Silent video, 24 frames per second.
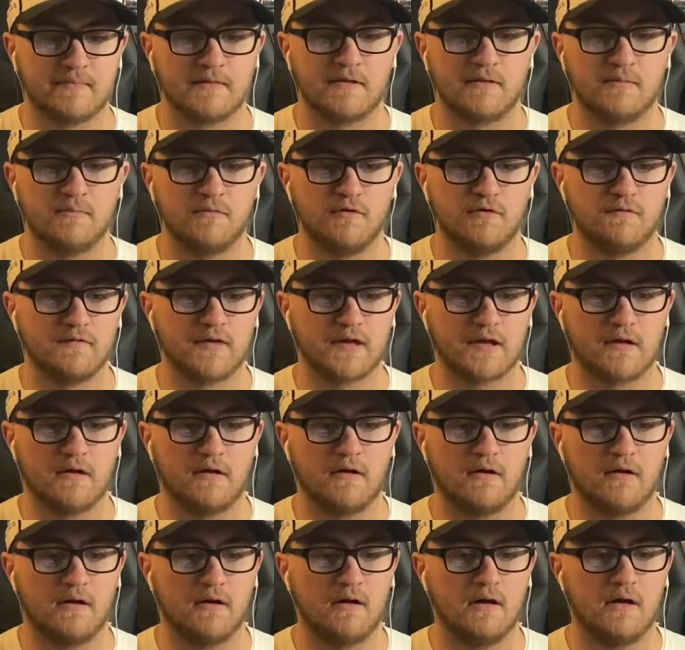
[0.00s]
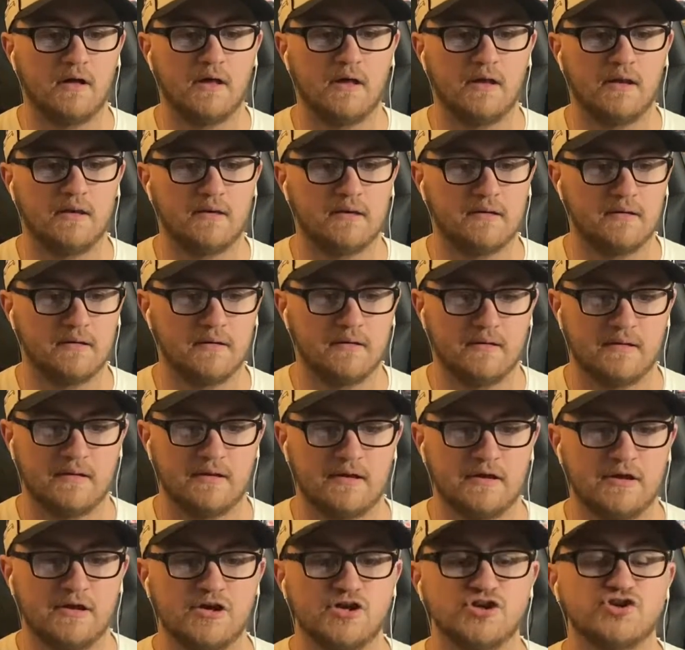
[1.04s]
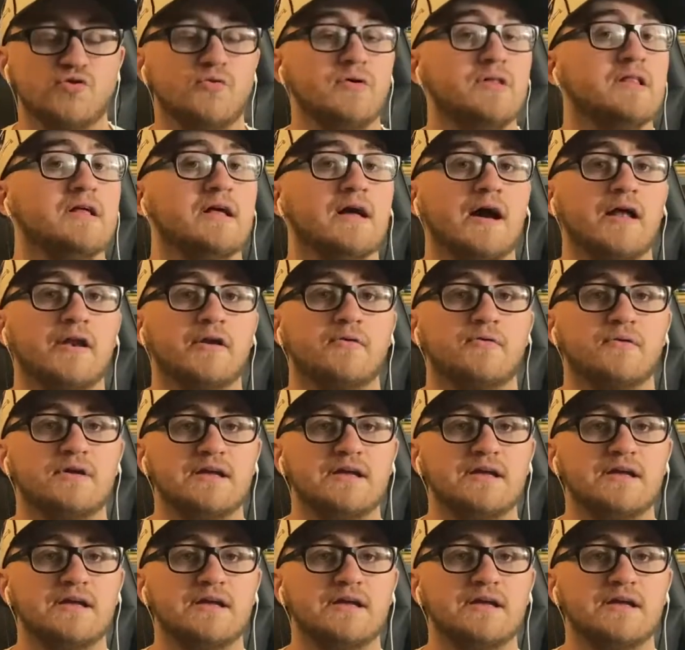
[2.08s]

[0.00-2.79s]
Moving on, Joey Logano.